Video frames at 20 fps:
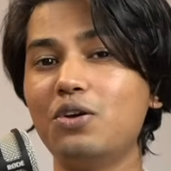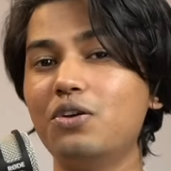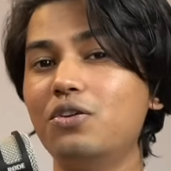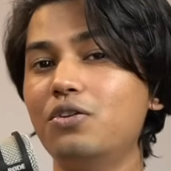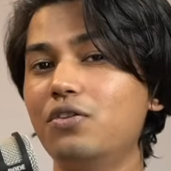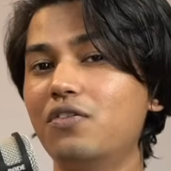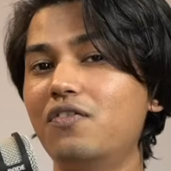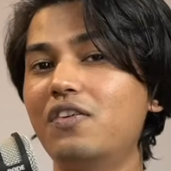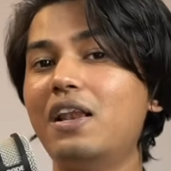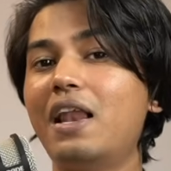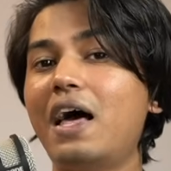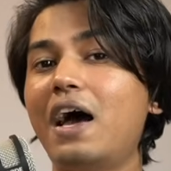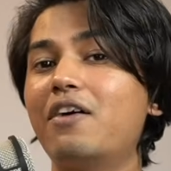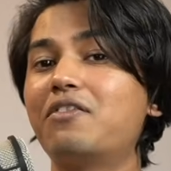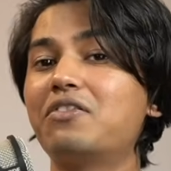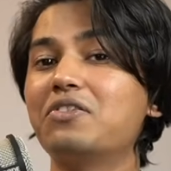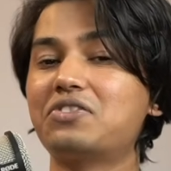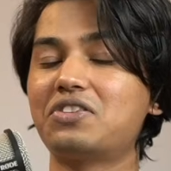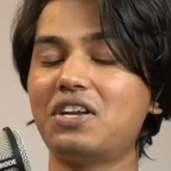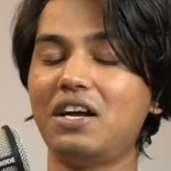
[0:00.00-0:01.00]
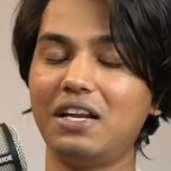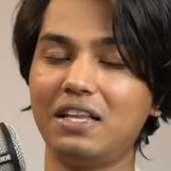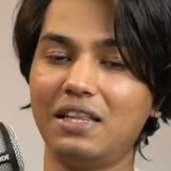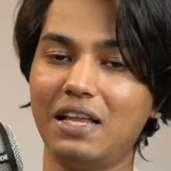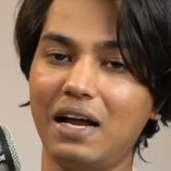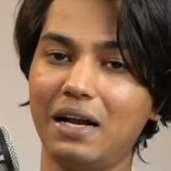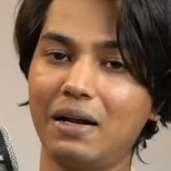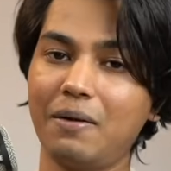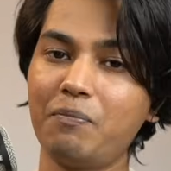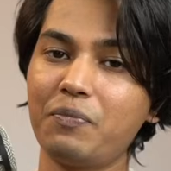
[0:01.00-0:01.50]
You will have to study
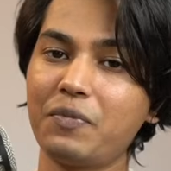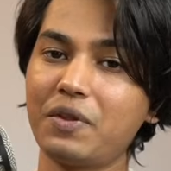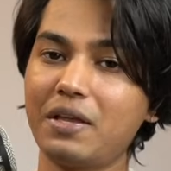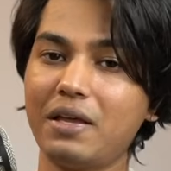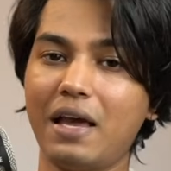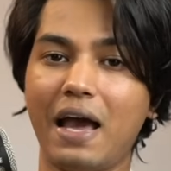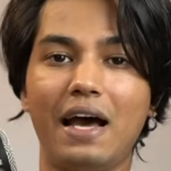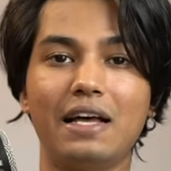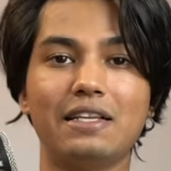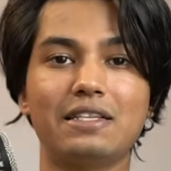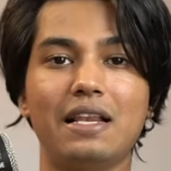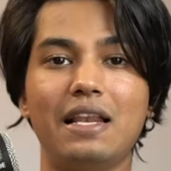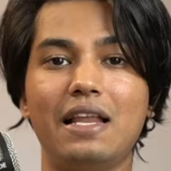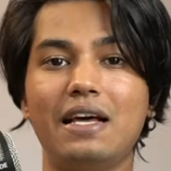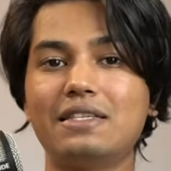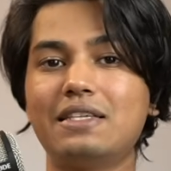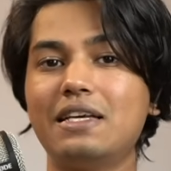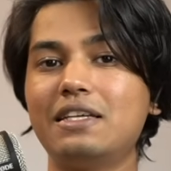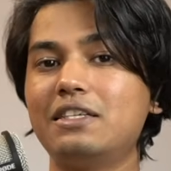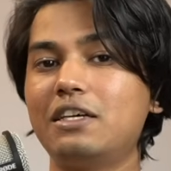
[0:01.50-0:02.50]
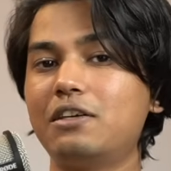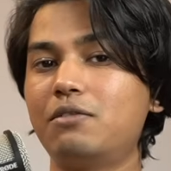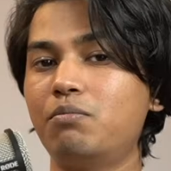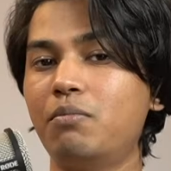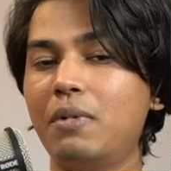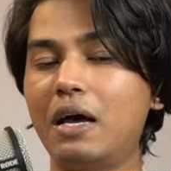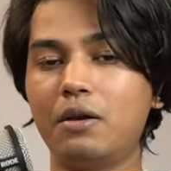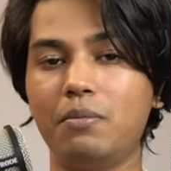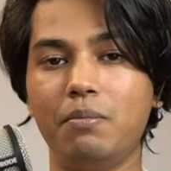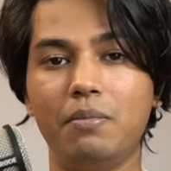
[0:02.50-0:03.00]
that, as less as it
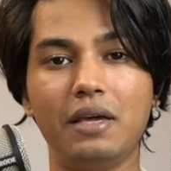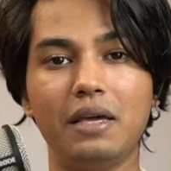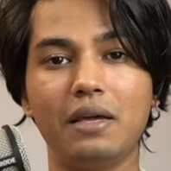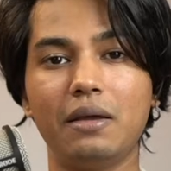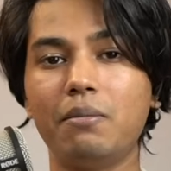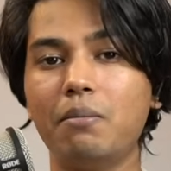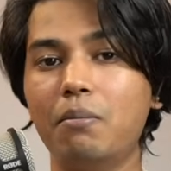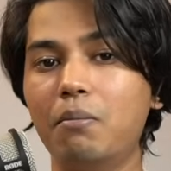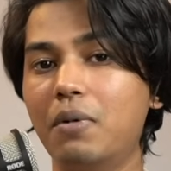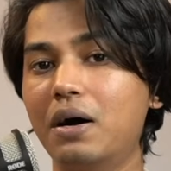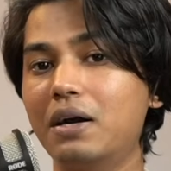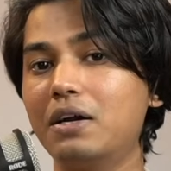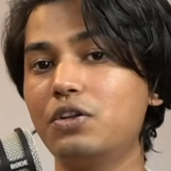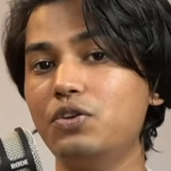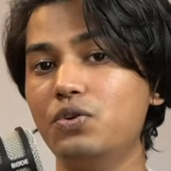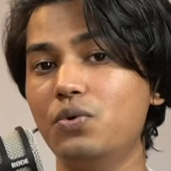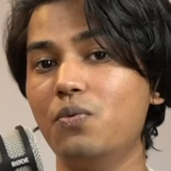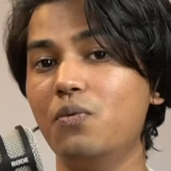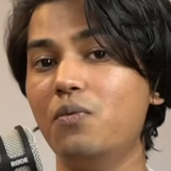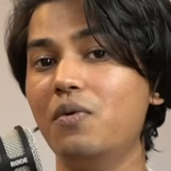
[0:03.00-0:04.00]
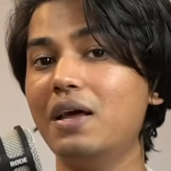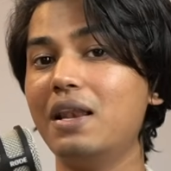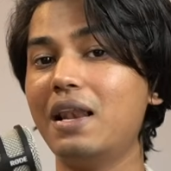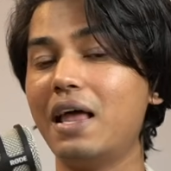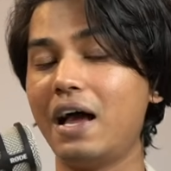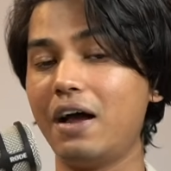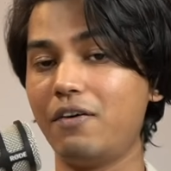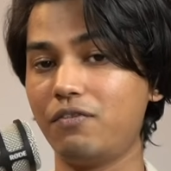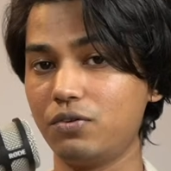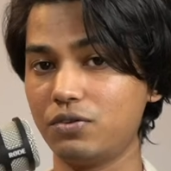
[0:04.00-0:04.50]
might be, but you will
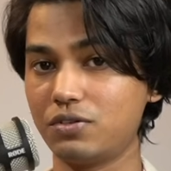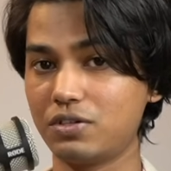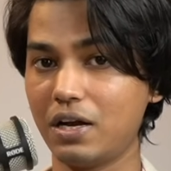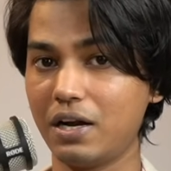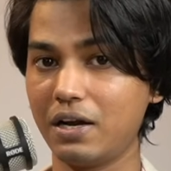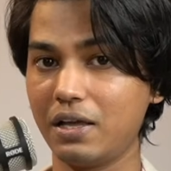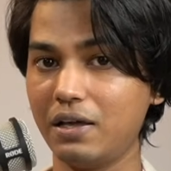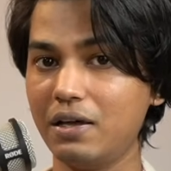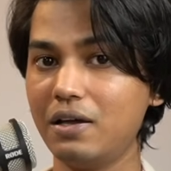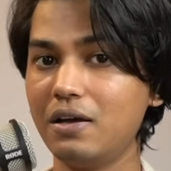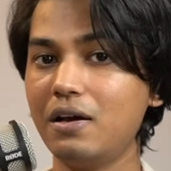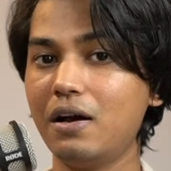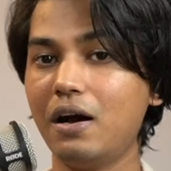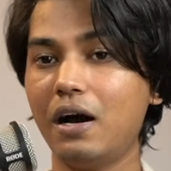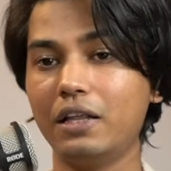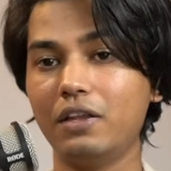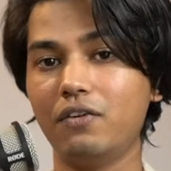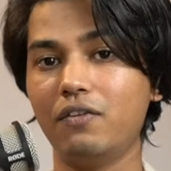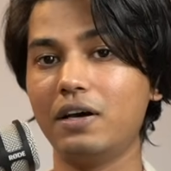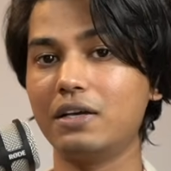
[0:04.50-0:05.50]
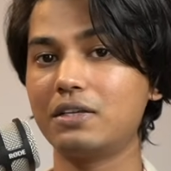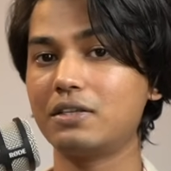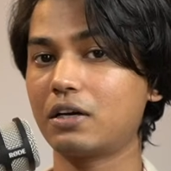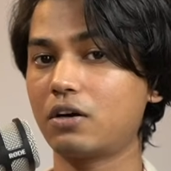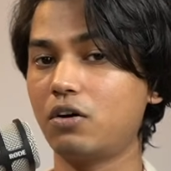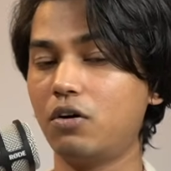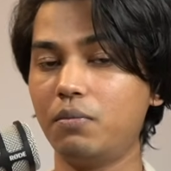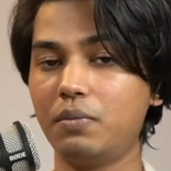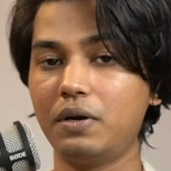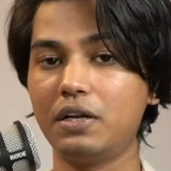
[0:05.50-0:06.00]
have to study. Otherwise, the
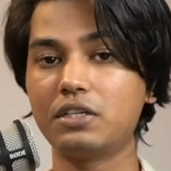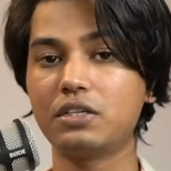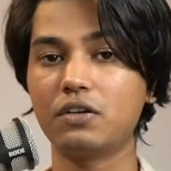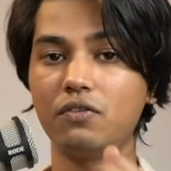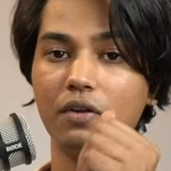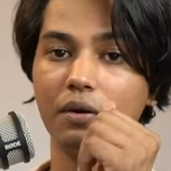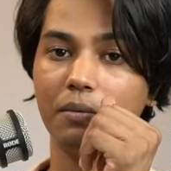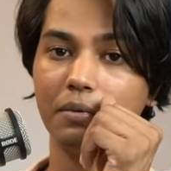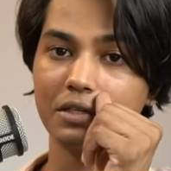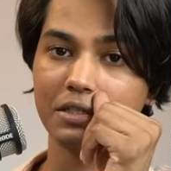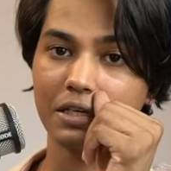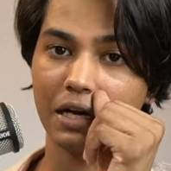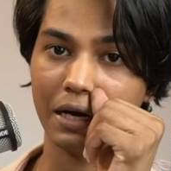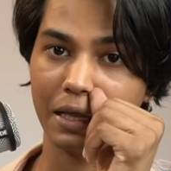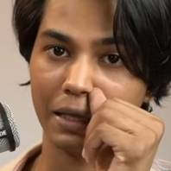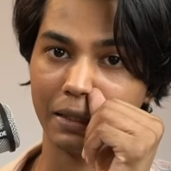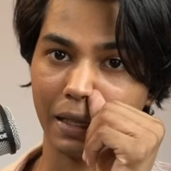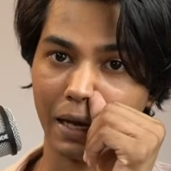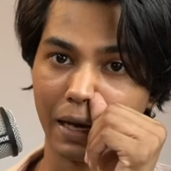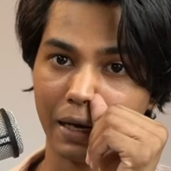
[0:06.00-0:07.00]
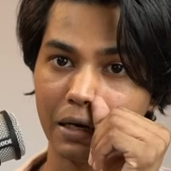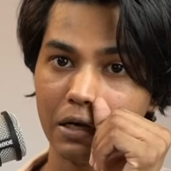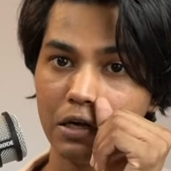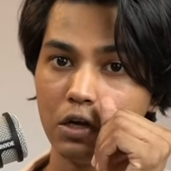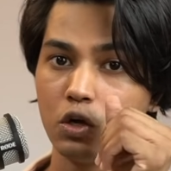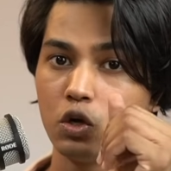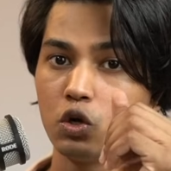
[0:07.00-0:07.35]
competition will be studying that.